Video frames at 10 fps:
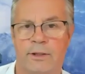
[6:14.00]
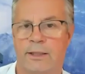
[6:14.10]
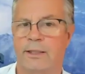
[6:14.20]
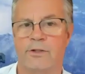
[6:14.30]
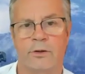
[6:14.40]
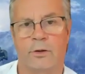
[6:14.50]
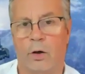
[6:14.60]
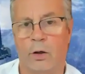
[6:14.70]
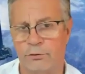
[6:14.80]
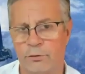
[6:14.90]
The idea is not
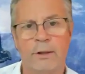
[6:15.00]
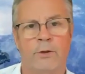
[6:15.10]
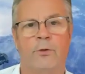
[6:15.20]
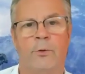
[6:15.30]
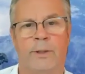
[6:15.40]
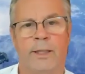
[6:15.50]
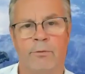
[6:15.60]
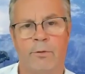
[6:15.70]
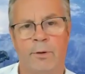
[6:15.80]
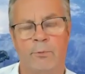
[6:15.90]
us doing
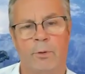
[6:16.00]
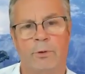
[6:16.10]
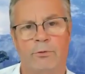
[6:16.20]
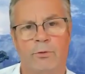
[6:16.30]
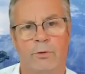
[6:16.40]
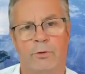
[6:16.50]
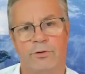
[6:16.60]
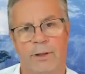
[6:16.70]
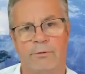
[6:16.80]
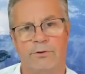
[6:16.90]
everything. We want to
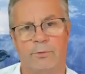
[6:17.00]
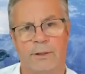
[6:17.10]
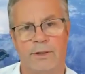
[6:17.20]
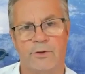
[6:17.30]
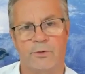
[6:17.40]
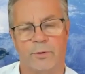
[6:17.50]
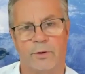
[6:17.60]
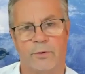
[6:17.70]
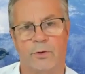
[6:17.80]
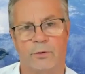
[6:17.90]
establish relations with
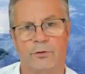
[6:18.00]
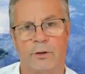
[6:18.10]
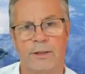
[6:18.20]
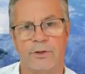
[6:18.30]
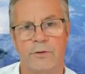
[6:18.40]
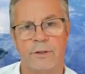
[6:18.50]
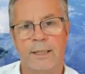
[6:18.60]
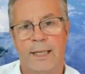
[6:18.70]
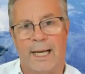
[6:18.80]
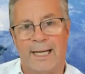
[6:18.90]
other constellations
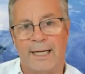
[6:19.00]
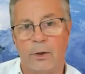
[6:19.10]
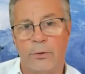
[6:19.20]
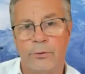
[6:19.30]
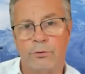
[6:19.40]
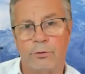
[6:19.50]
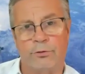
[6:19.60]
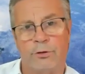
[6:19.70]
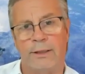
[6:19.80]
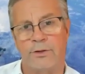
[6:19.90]
and allow those
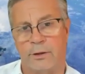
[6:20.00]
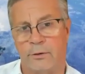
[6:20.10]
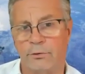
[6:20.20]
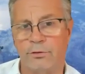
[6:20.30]
constellations on those